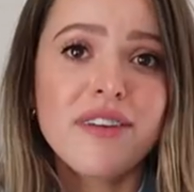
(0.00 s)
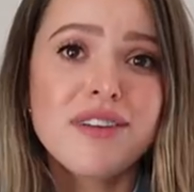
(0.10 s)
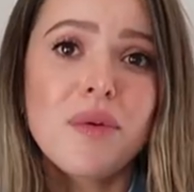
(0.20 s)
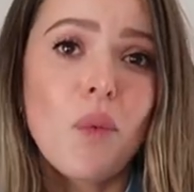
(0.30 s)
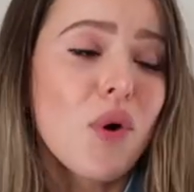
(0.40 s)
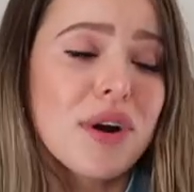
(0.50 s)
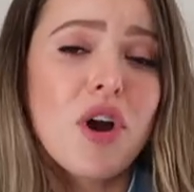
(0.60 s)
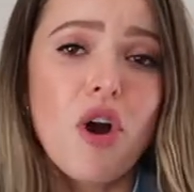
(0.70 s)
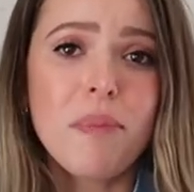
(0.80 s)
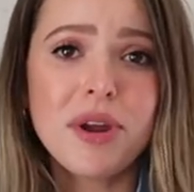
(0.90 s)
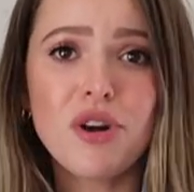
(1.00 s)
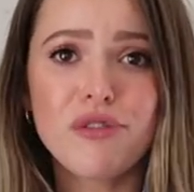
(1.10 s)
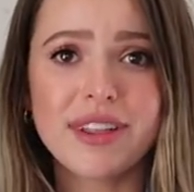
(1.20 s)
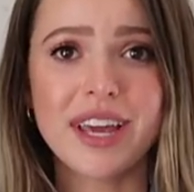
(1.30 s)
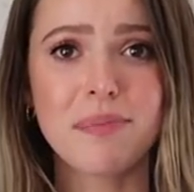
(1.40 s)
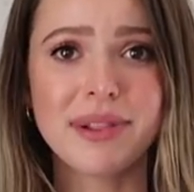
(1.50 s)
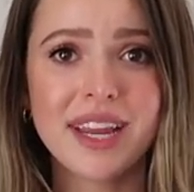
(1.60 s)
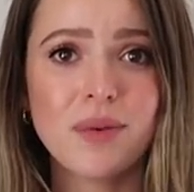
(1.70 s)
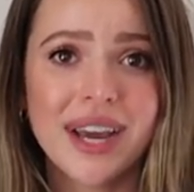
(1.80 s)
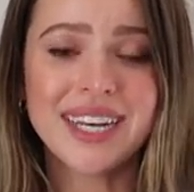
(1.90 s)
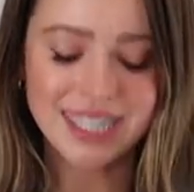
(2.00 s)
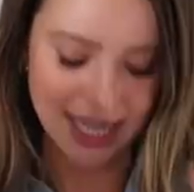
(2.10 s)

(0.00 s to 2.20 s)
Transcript: Even worn open over like a plain white